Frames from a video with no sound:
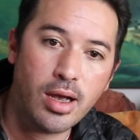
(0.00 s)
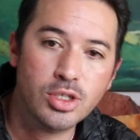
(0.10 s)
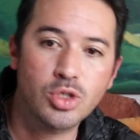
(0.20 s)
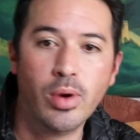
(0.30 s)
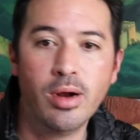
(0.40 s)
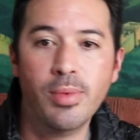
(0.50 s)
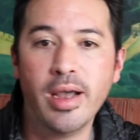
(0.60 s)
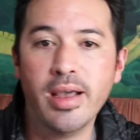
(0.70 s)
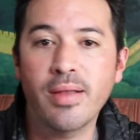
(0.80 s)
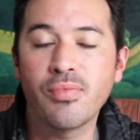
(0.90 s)
swear
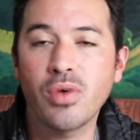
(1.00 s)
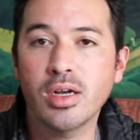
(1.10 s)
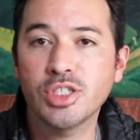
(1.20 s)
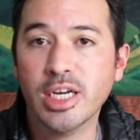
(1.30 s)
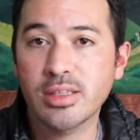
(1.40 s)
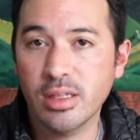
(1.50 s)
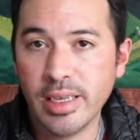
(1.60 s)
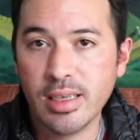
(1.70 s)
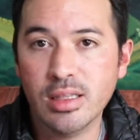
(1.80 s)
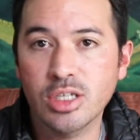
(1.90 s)
by it. Check the
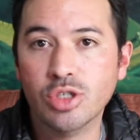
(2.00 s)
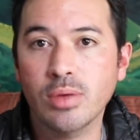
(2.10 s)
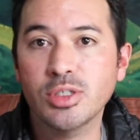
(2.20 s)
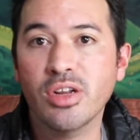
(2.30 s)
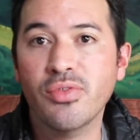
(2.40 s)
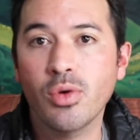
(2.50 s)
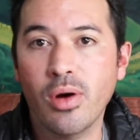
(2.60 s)
link in the description if you